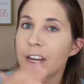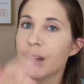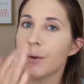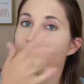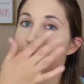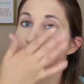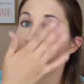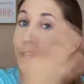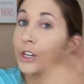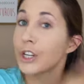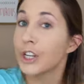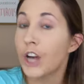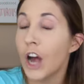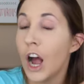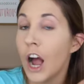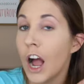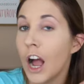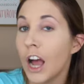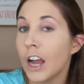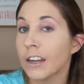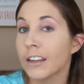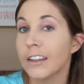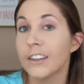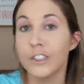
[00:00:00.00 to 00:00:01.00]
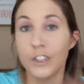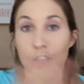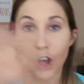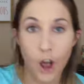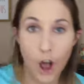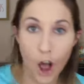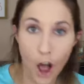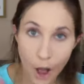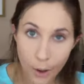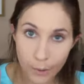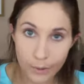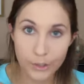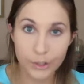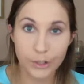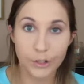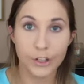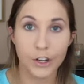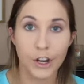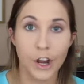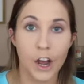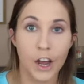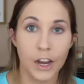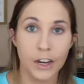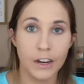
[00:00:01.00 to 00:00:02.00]
it was already gone because it all was already
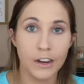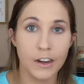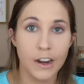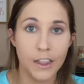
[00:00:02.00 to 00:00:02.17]
on.